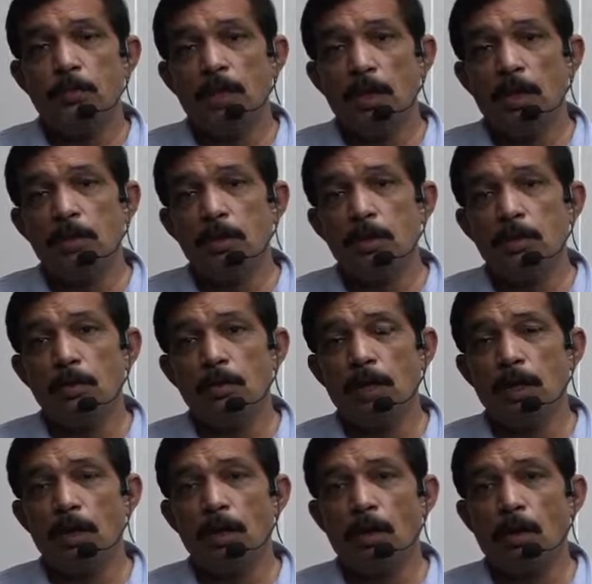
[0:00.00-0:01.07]
be able to look
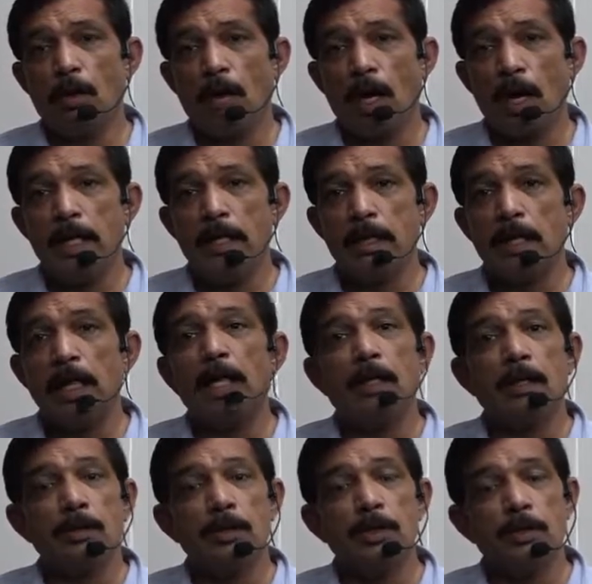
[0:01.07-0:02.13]
in your eyes and
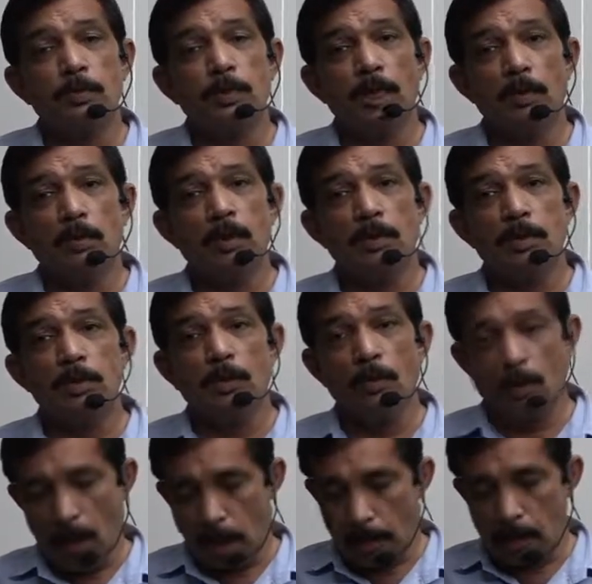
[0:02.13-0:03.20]
should be able to
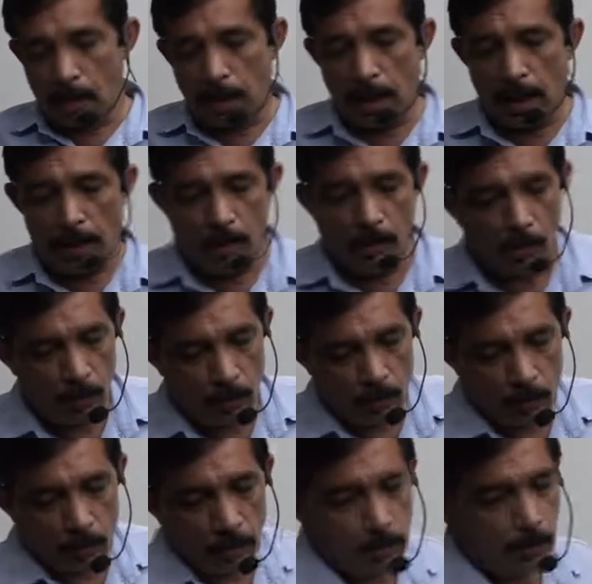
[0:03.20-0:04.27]
understand what you
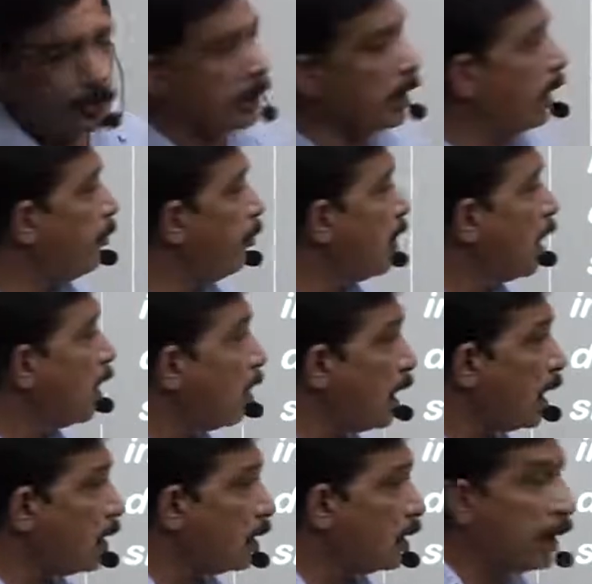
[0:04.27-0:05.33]
want to say,
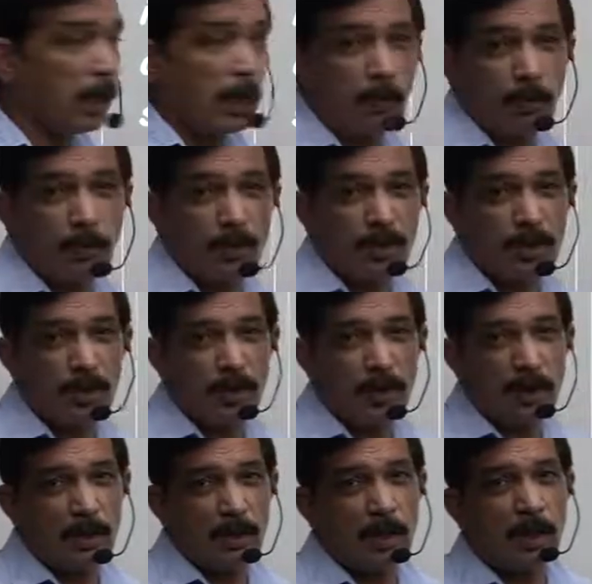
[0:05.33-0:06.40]
right? They keep on chewing
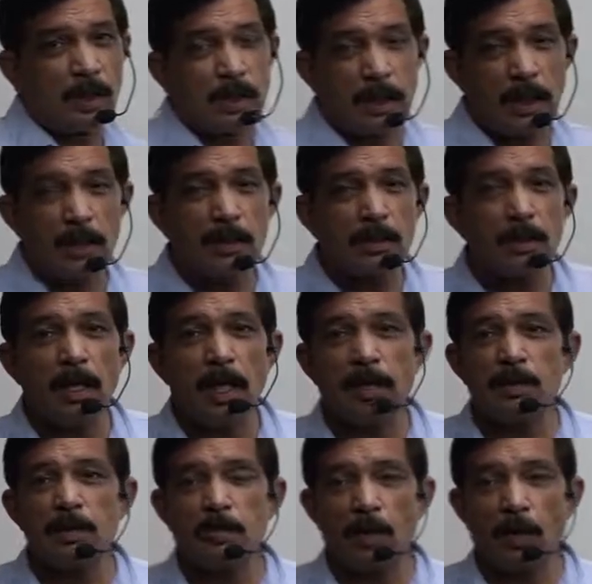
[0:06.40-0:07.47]
things and
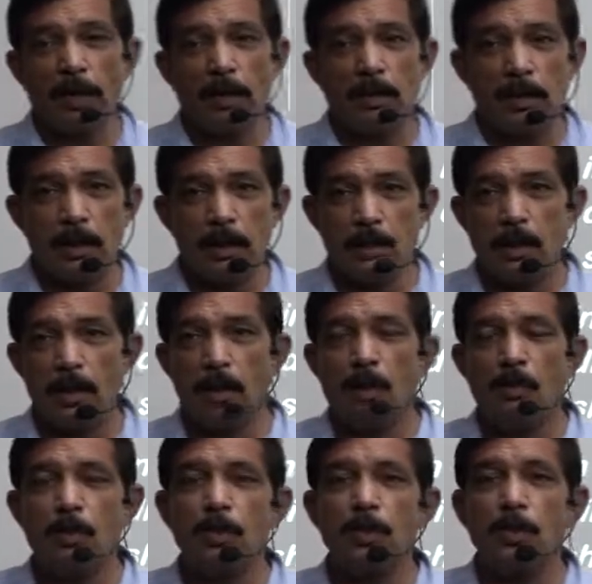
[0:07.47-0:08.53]
spoiling things
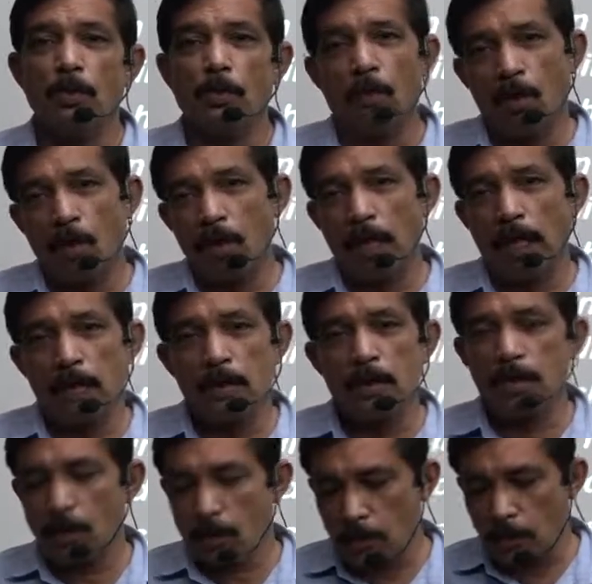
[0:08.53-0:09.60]
around, so all that is
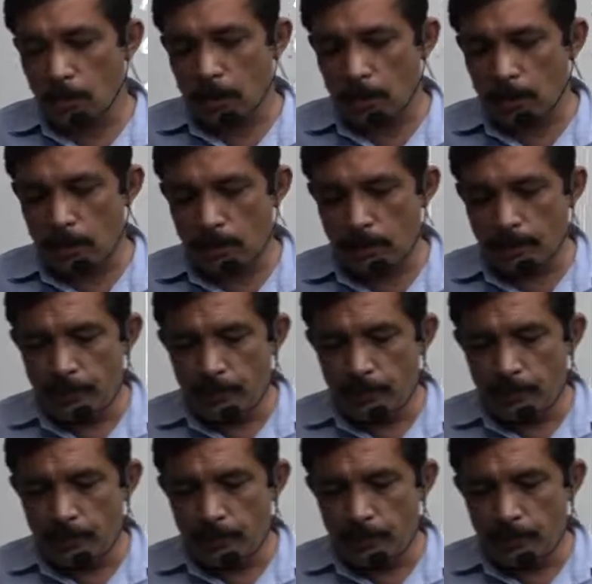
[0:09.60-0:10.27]
socialism.